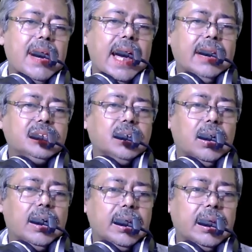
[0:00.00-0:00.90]
And
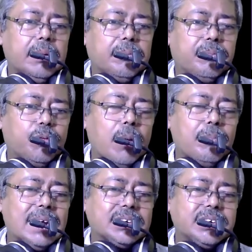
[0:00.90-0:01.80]
from
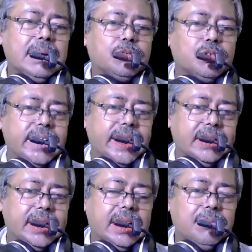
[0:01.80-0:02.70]
first NF to
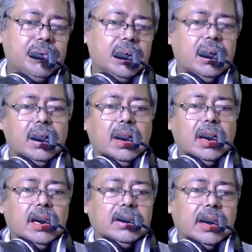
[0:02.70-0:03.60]
second NF,
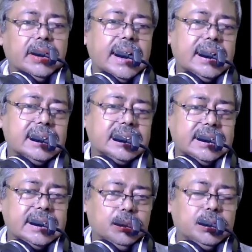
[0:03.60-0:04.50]
the redundancy
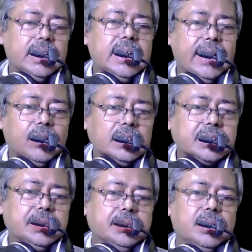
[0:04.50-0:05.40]
is losing, and
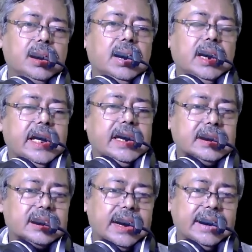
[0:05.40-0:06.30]
also it
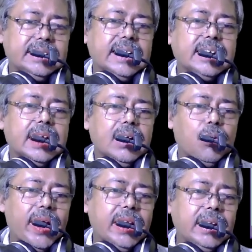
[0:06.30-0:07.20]
is right that
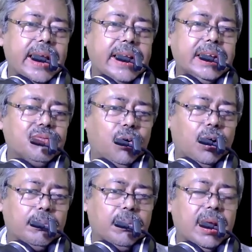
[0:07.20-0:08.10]
when any
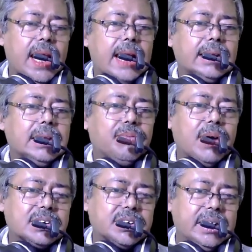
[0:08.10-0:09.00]
form at the
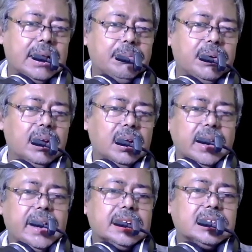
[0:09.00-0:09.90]
first NF,
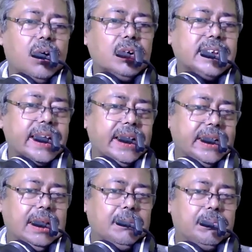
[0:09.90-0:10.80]
it is not second
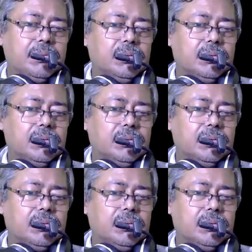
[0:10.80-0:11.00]
NF.